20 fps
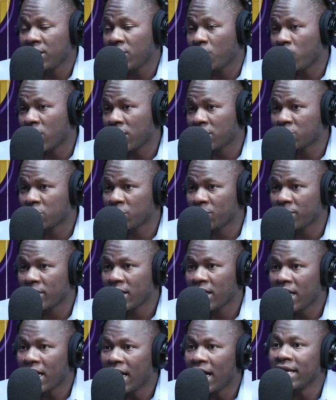workshop,
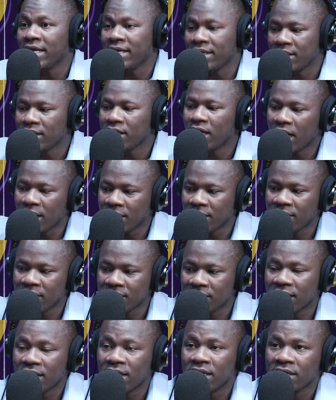and
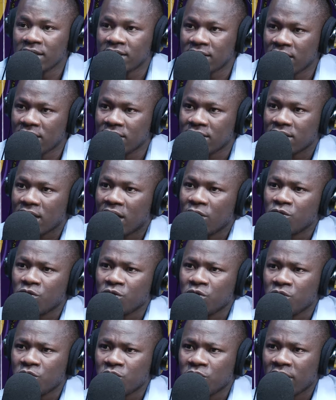these are the results? How do
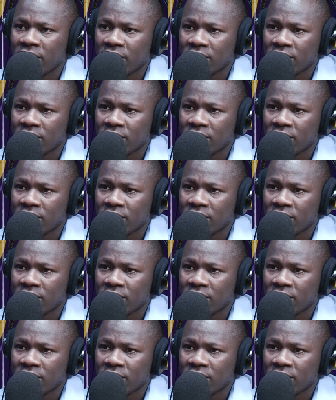you do that?